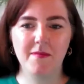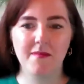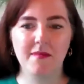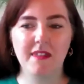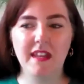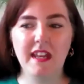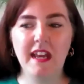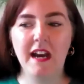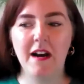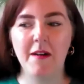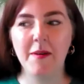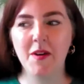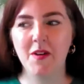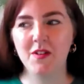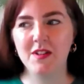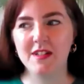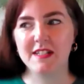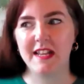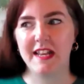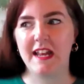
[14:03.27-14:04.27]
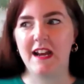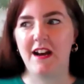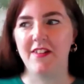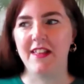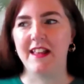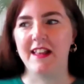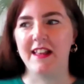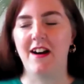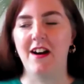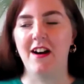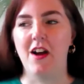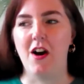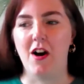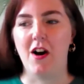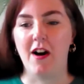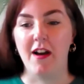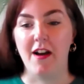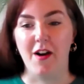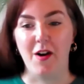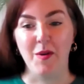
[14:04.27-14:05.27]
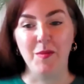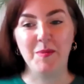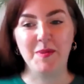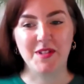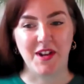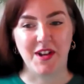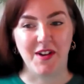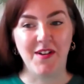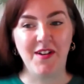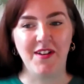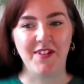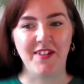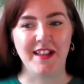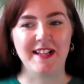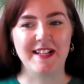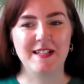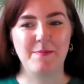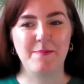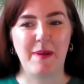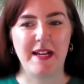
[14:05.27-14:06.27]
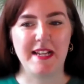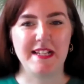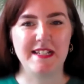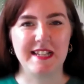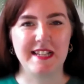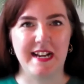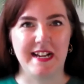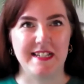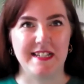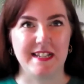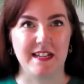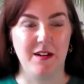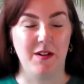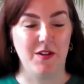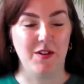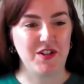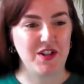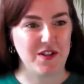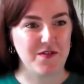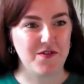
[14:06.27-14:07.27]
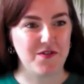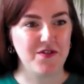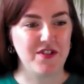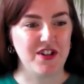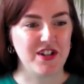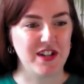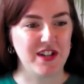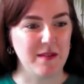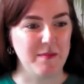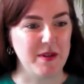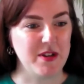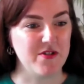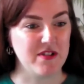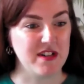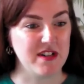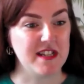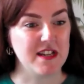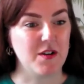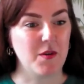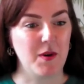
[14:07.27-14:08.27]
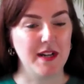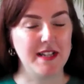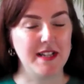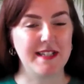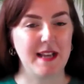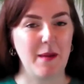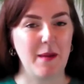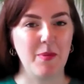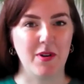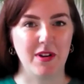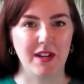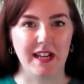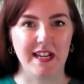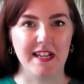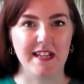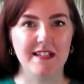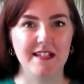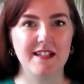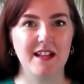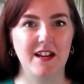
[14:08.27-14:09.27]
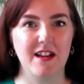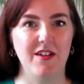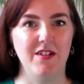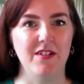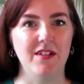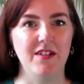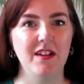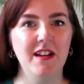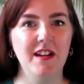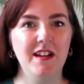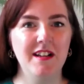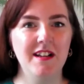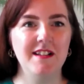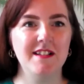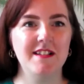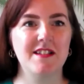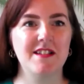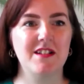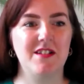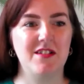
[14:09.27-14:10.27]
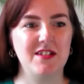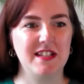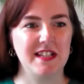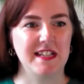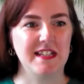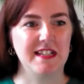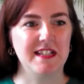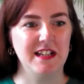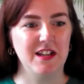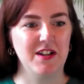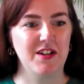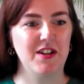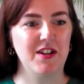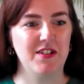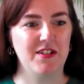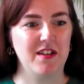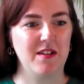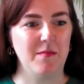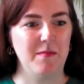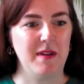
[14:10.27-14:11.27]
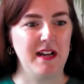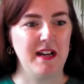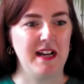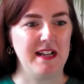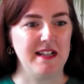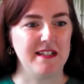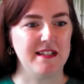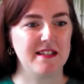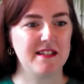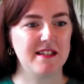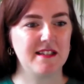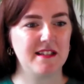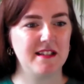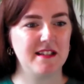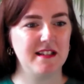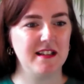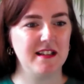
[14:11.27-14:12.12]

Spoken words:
Yeah, I mean, honestly, I think I hope so. I think space and technology have traditionally been treated quite separately. So starting to look at them as,